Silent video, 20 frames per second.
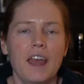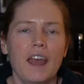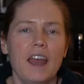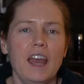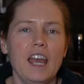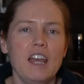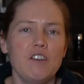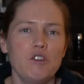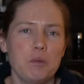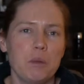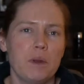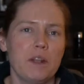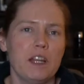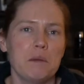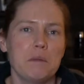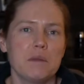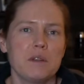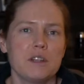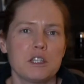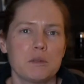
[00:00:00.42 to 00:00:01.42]
Hey everybody,
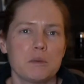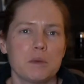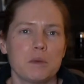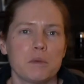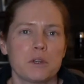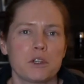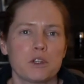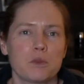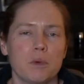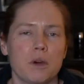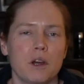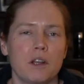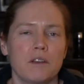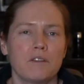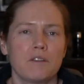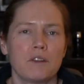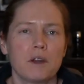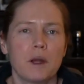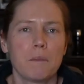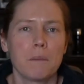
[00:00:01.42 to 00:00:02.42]
I'm Elizabeth McSwan
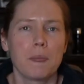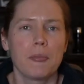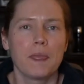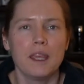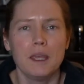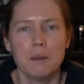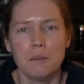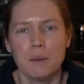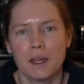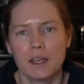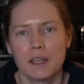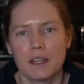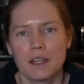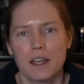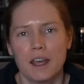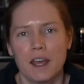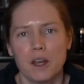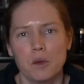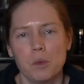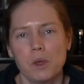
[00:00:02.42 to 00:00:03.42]
from Emac and
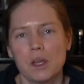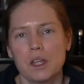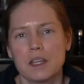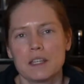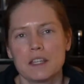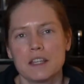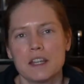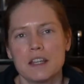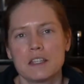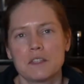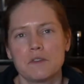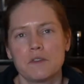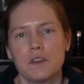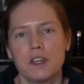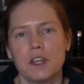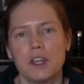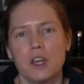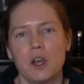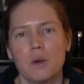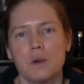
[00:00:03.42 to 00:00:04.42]
Hedwig, and today's
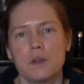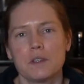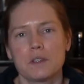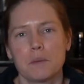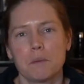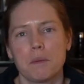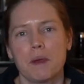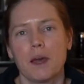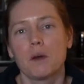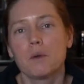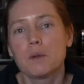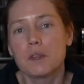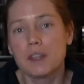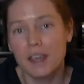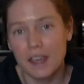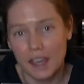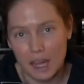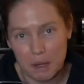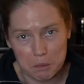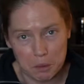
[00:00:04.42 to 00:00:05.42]
video is about
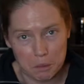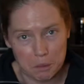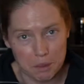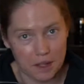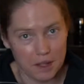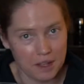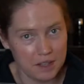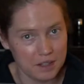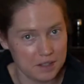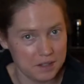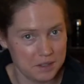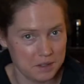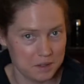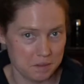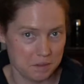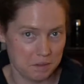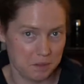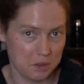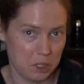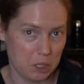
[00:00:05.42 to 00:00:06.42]
camera bags.
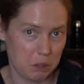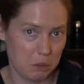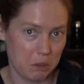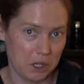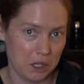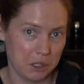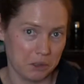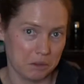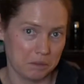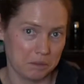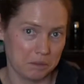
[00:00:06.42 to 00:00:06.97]
So here we go.